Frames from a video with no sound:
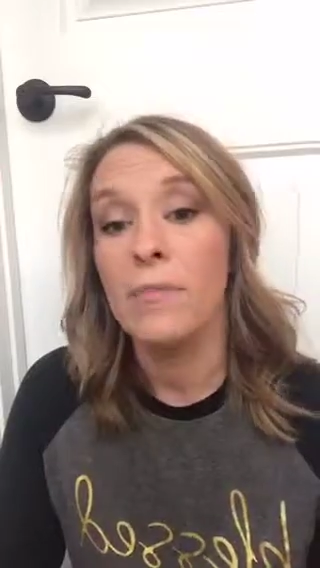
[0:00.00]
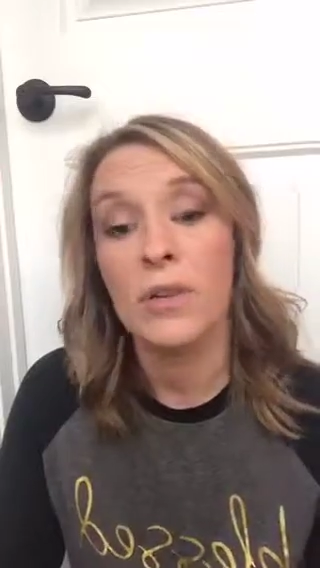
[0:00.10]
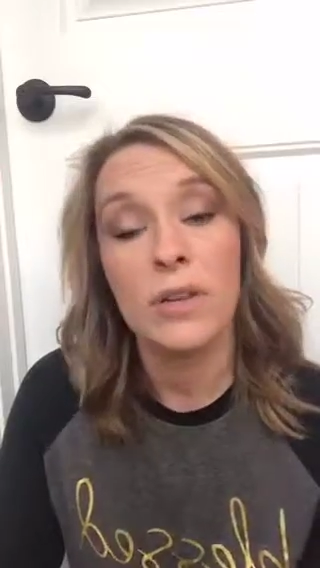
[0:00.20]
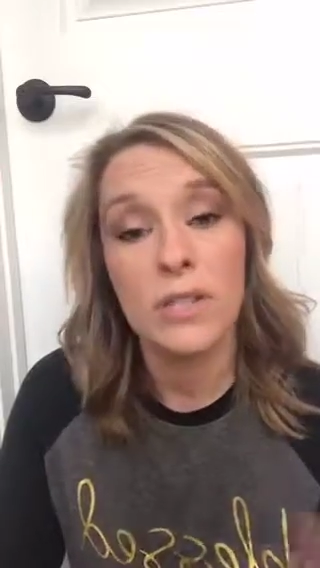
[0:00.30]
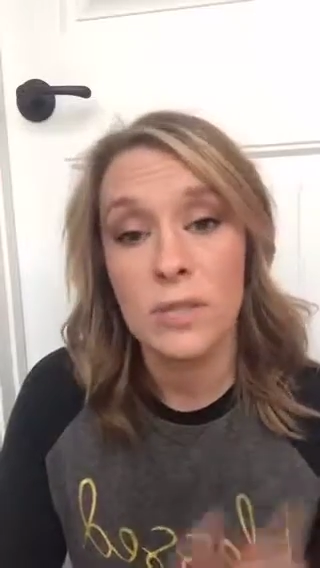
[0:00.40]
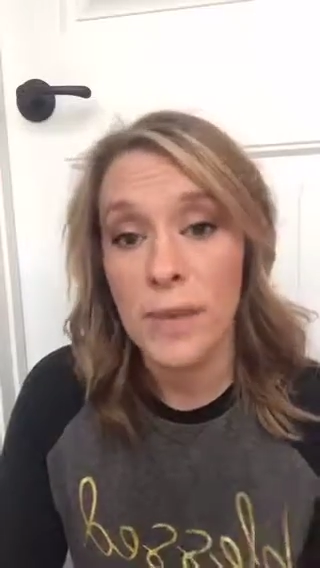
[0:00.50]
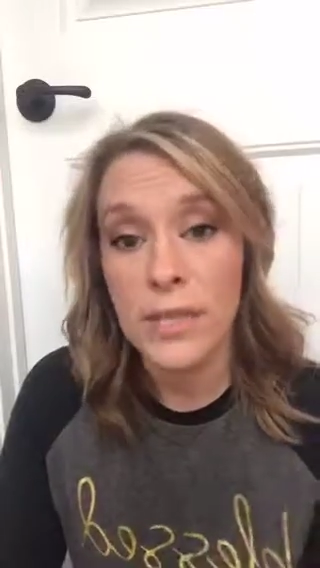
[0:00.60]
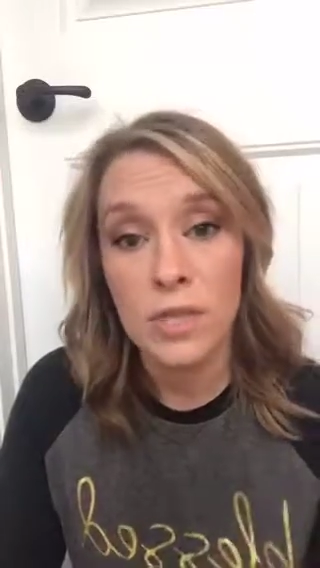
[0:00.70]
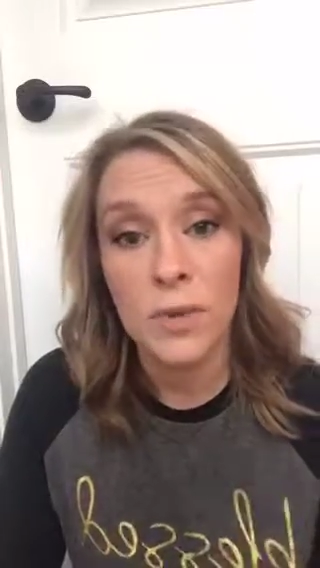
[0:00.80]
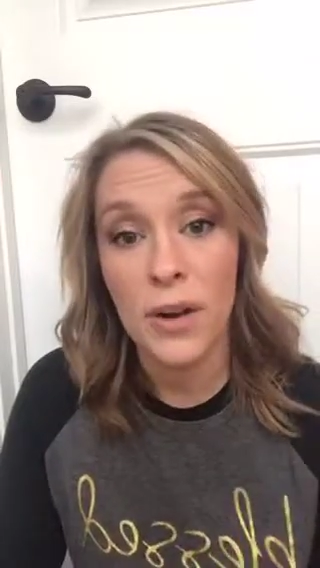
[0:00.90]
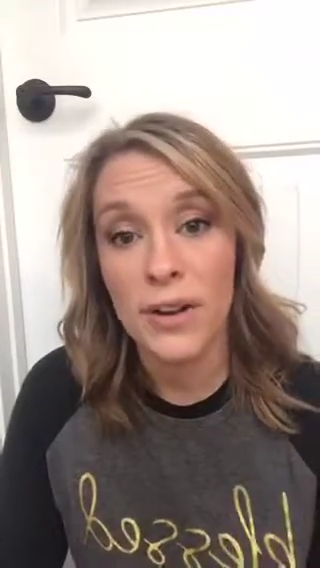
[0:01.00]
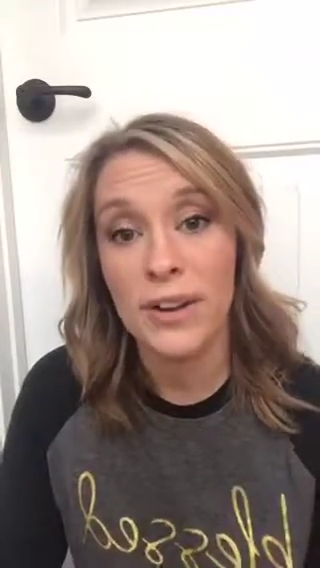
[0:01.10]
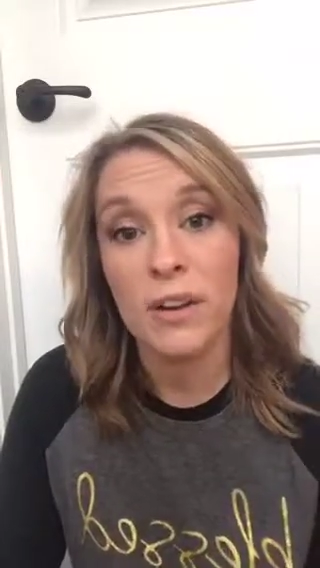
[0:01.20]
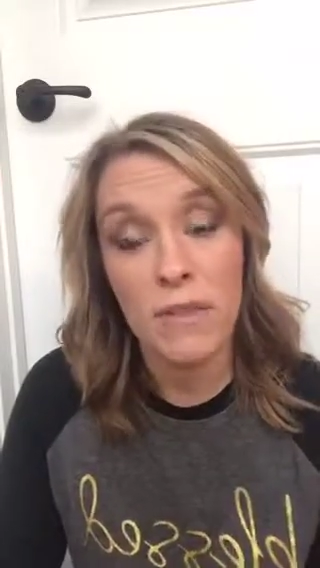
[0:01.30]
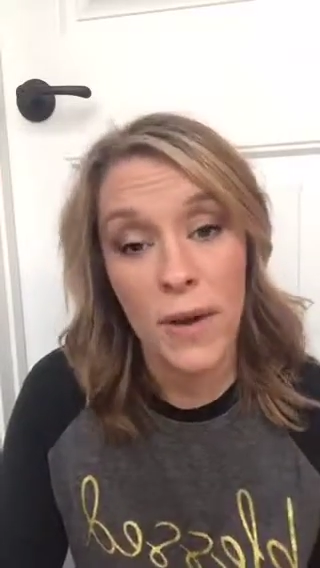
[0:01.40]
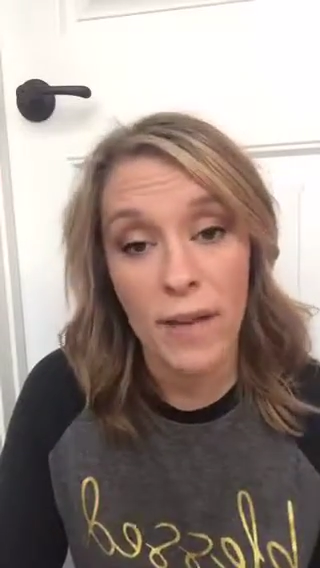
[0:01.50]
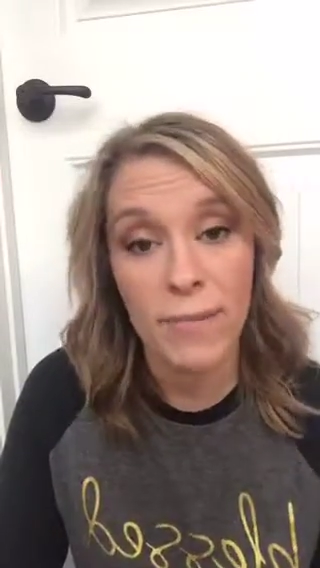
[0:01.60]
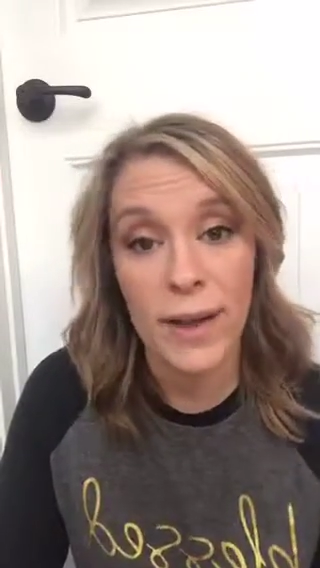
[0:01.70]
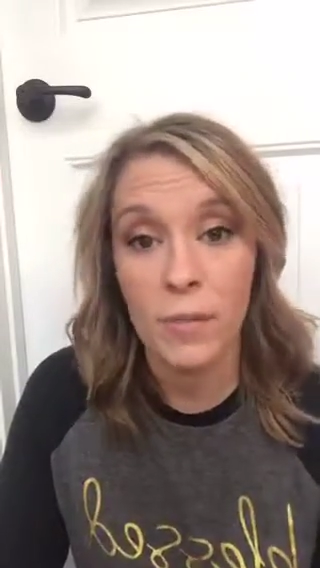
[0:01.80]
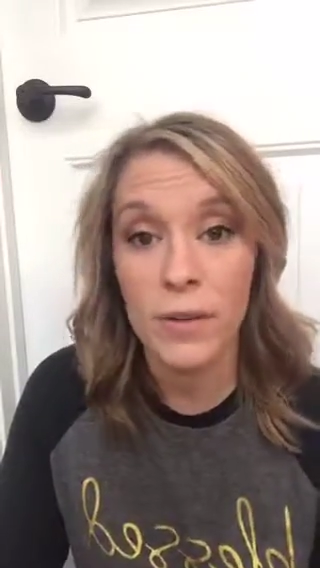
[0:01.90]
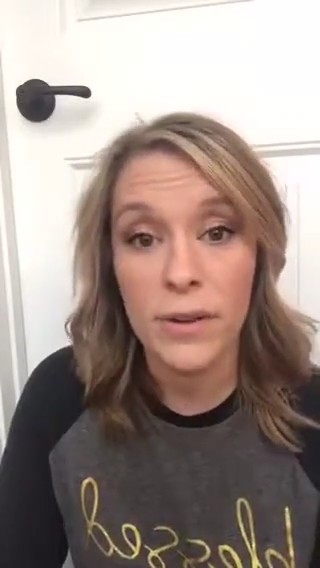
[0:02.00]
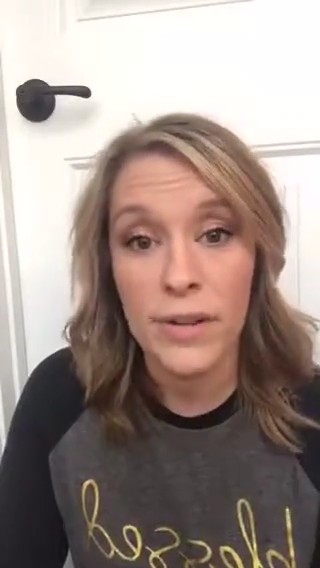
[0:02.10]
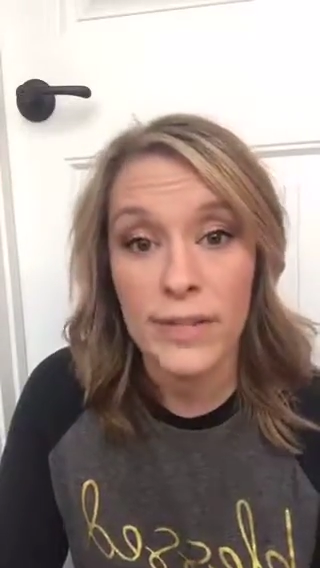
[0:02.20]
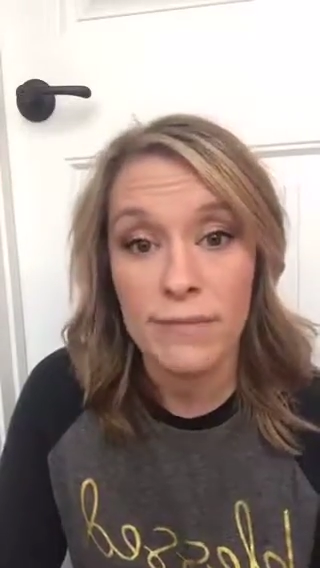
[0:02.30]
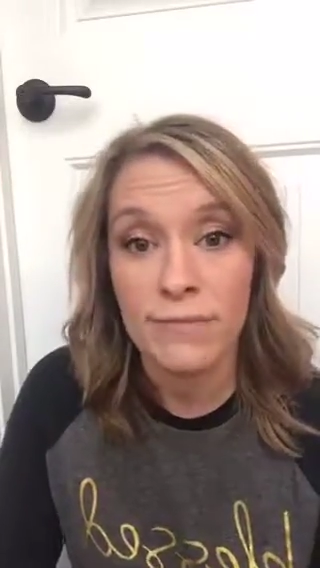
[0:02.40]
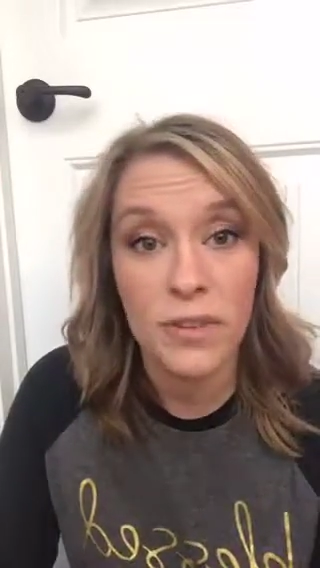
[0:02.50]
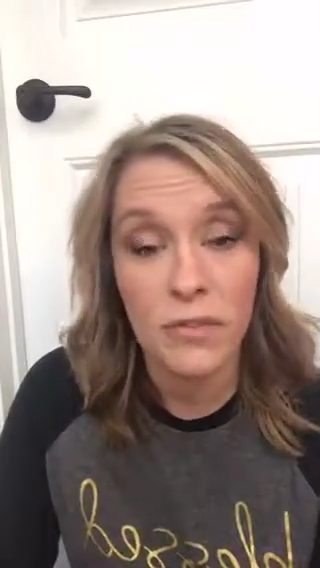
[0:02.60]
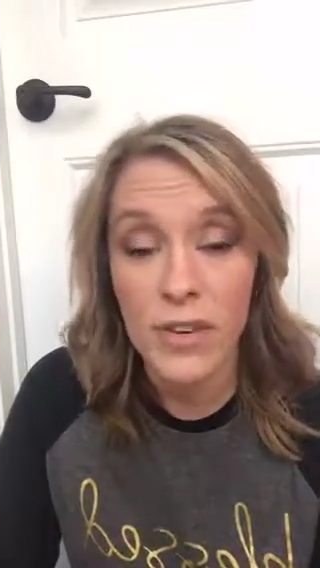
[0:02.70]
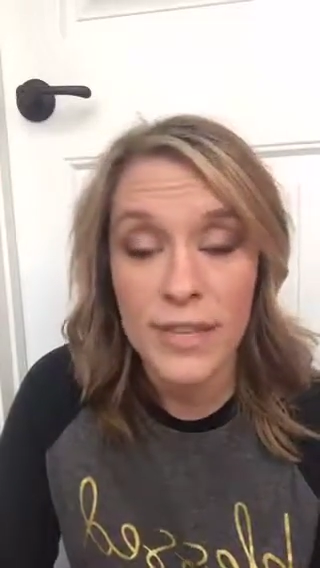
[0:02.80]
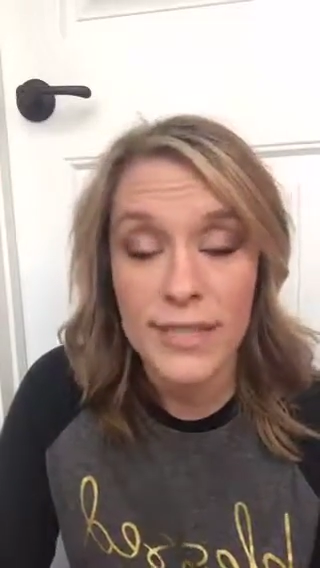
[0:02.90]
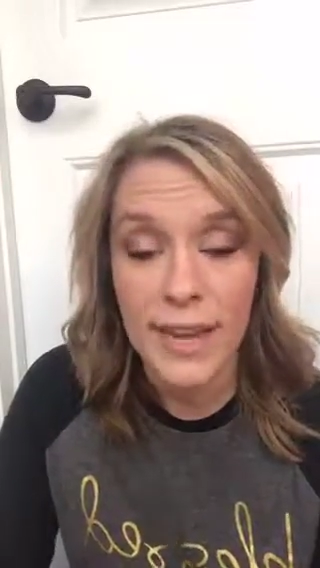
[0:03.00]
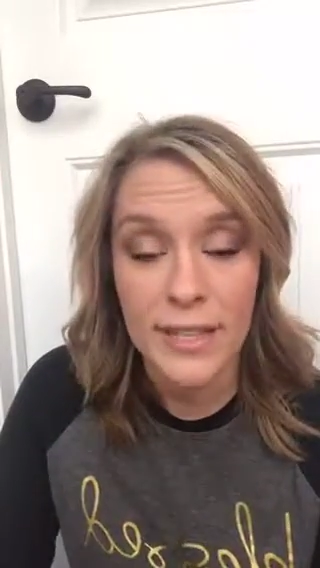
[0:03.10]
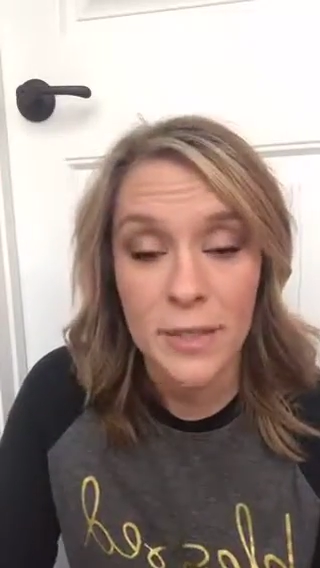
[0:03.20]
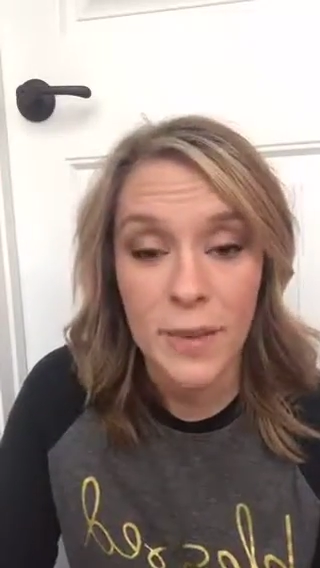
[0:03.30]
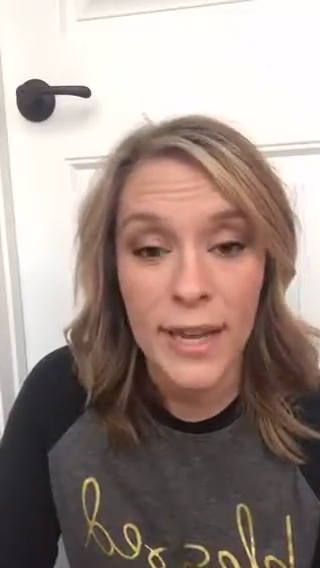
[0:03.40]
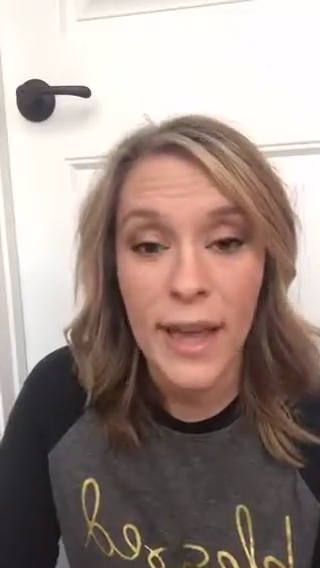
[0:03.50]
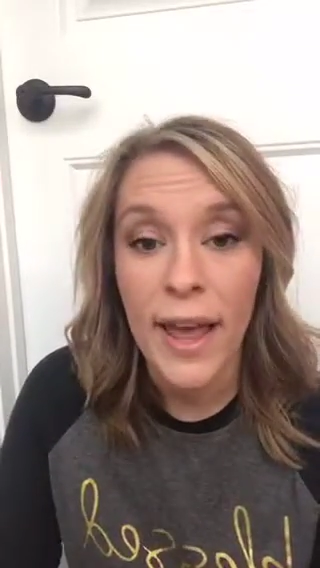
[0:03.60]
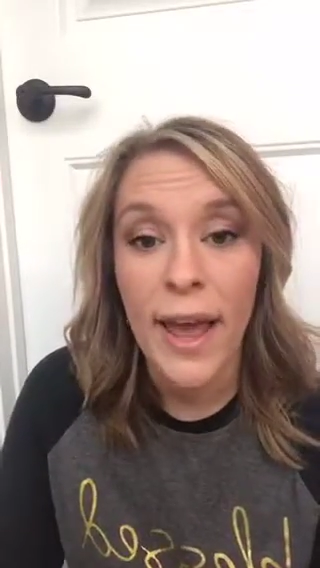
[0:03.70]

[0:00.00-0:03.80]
you can just message me on here. If you have my number, you can feel free to text me.